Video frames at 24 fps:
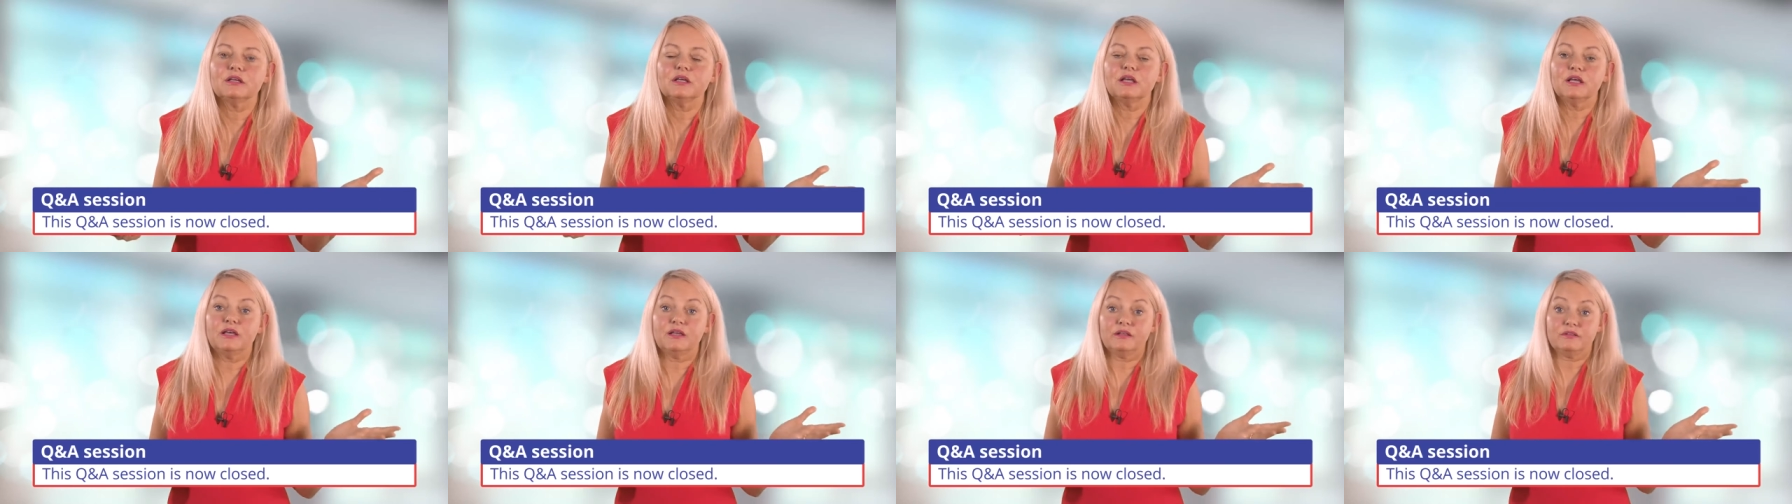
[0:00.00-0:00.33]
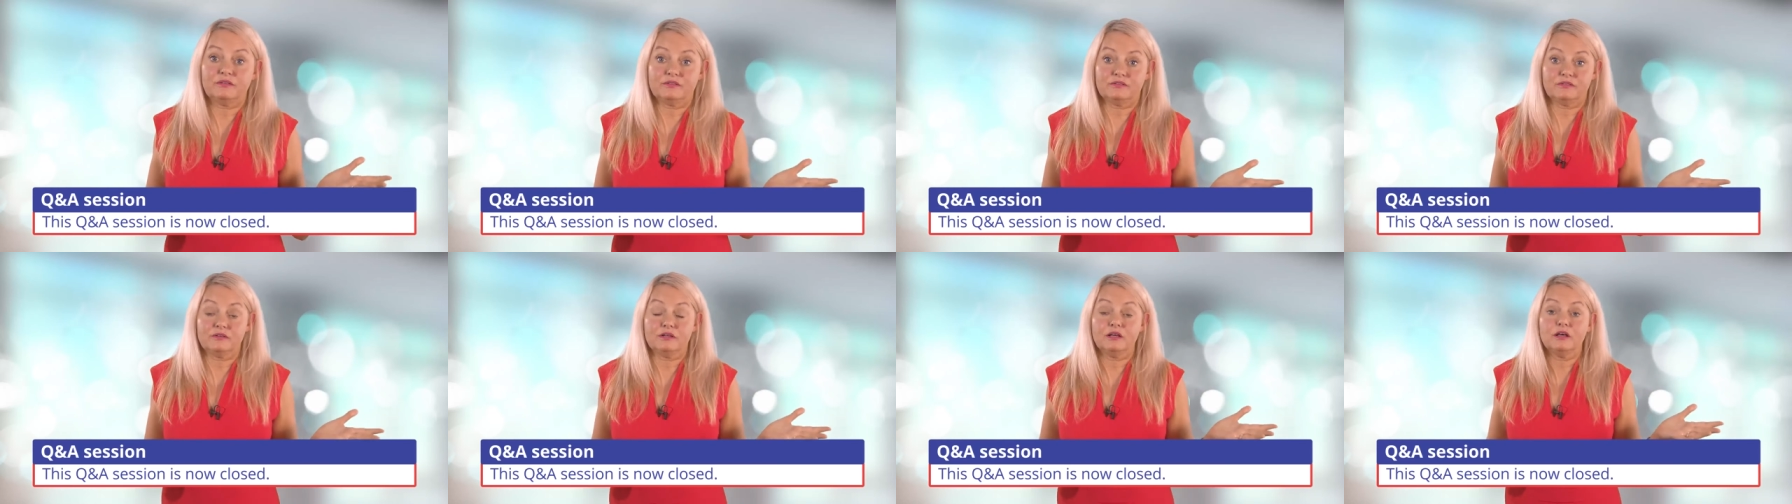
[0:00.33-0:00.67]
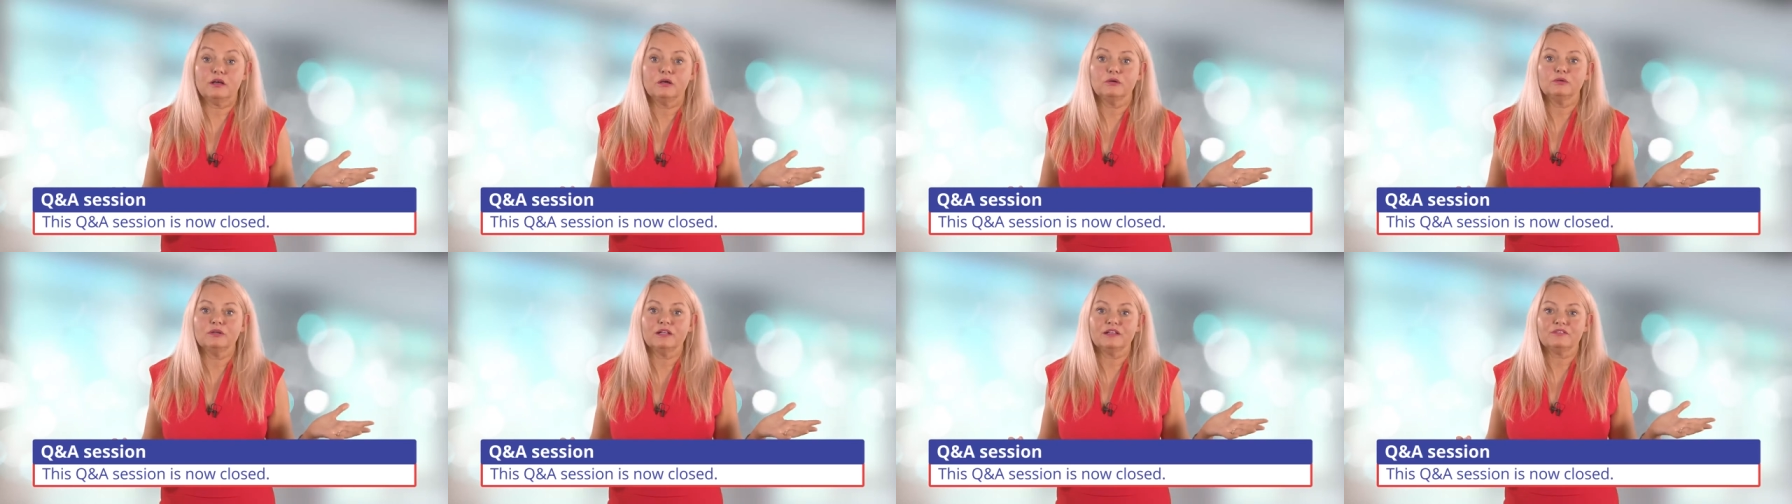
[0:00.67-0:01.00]
is,
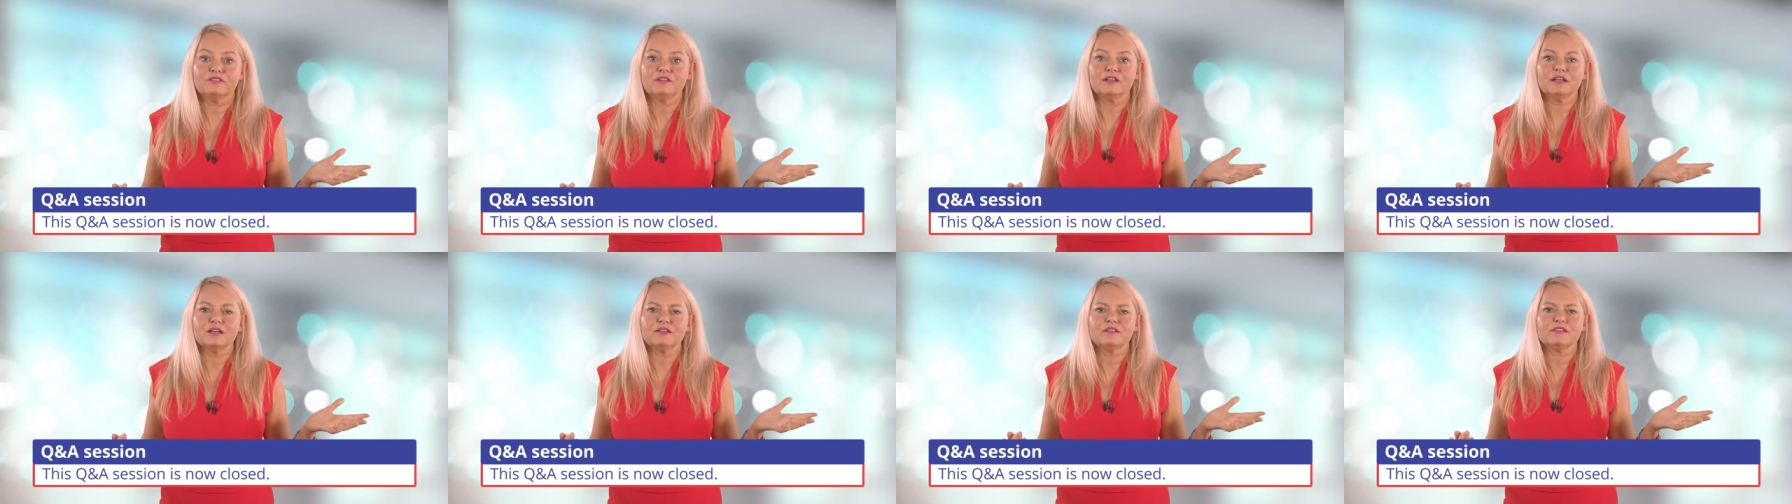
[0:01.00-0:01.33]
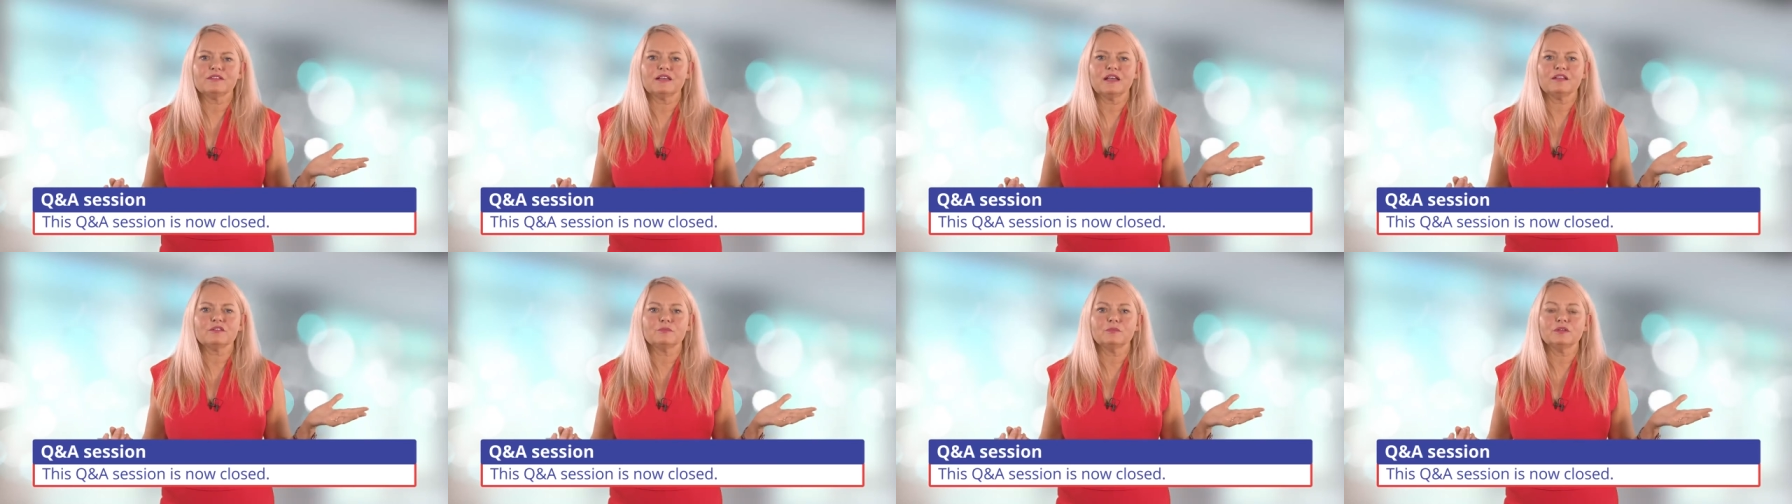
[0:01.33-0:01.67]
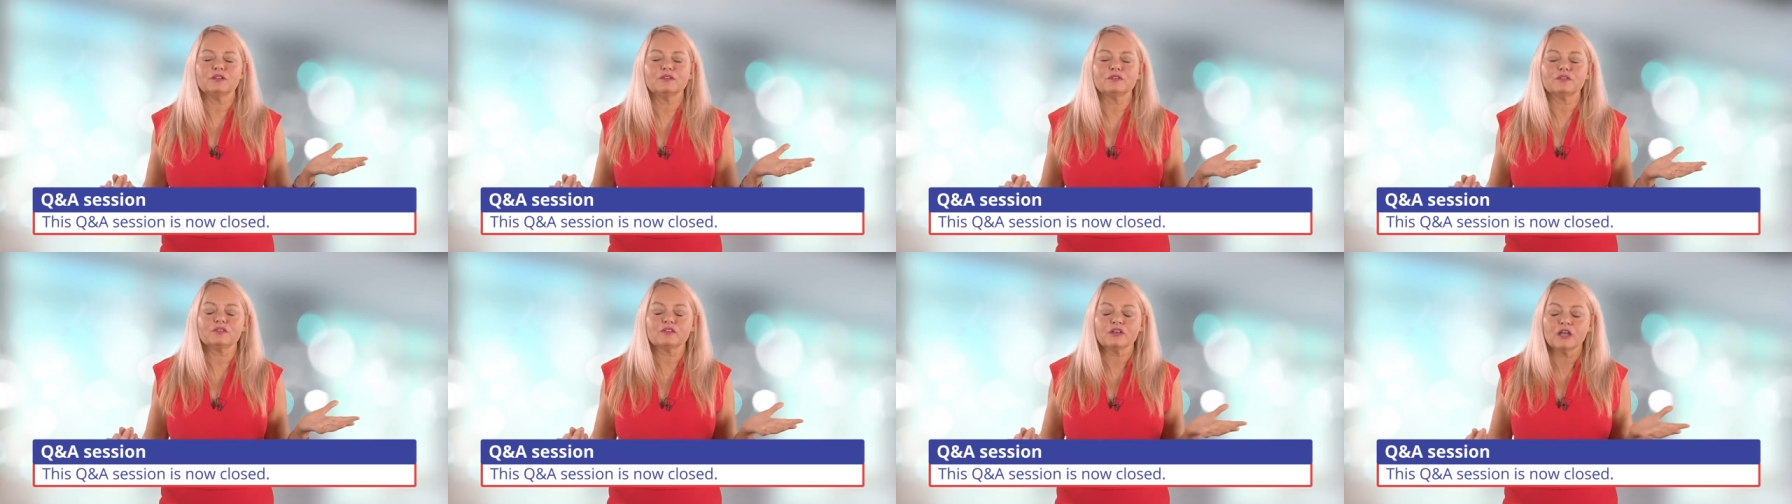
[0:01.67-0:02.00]
holistic
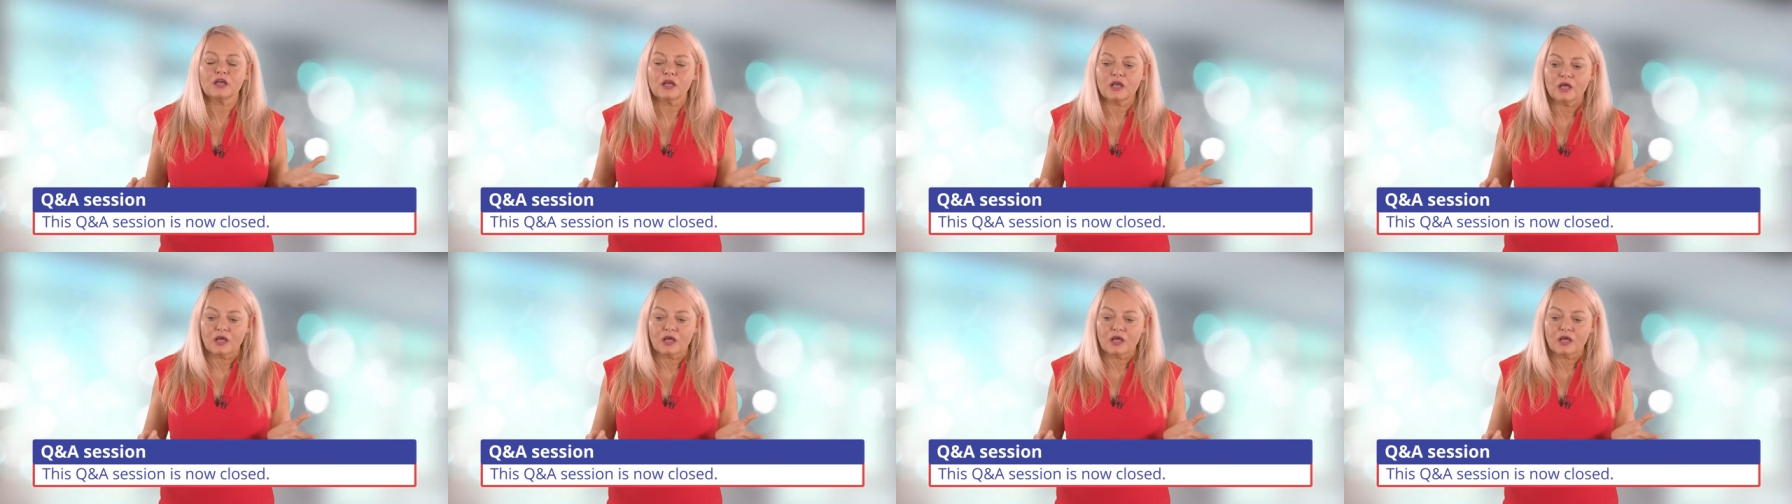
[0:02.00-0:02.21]
assessments.